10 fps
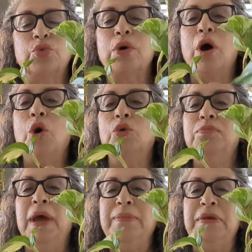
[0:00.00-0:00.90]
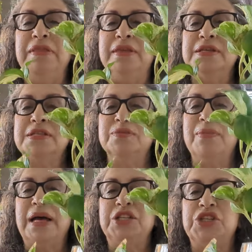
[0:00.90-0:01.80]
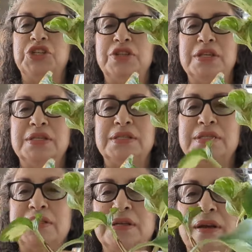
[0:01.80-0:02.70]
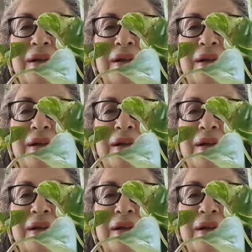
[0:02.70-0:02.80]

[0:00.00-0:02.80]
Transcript: grown maybe this much. It's